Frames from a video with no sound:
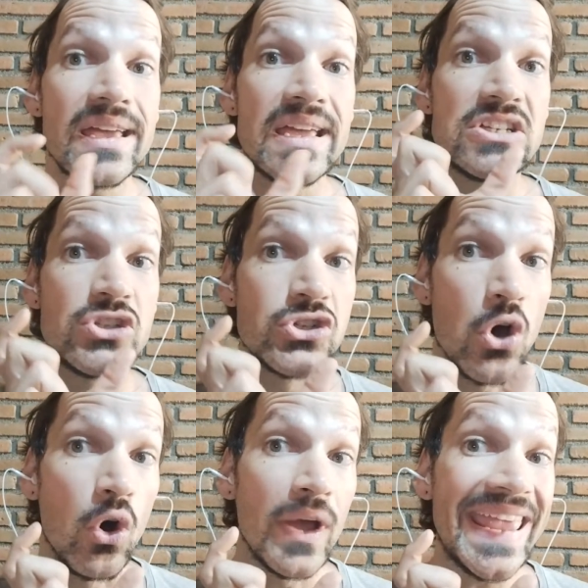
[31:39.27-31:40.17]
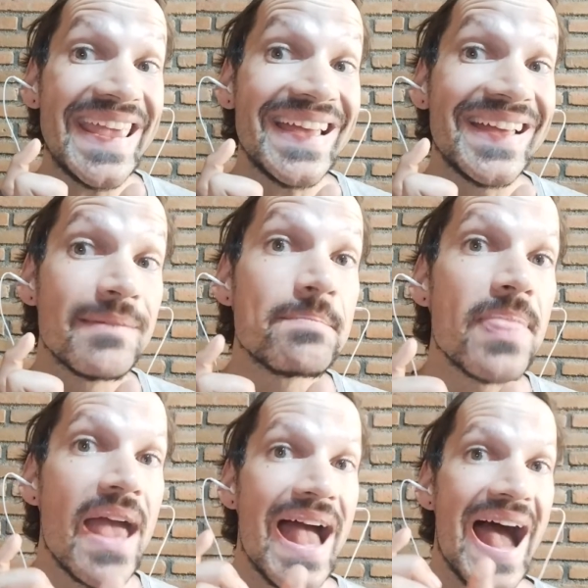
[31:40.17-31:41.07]
enjoy,
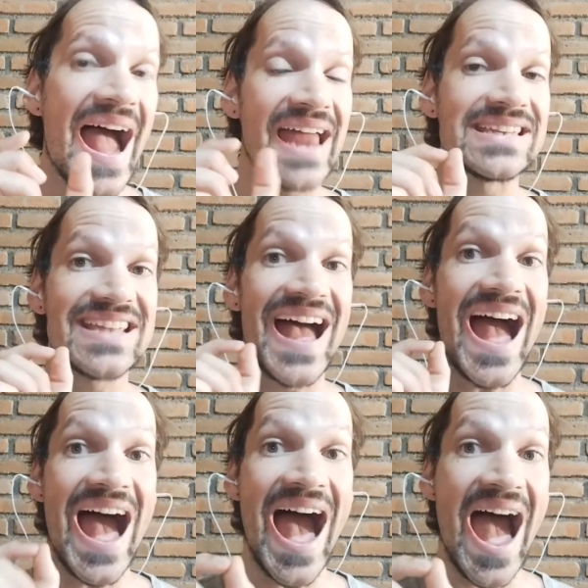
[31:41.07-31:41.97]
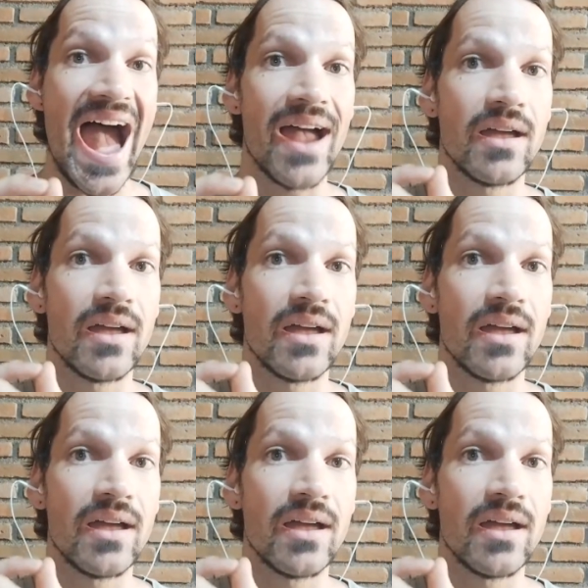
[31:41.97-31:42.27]
and a,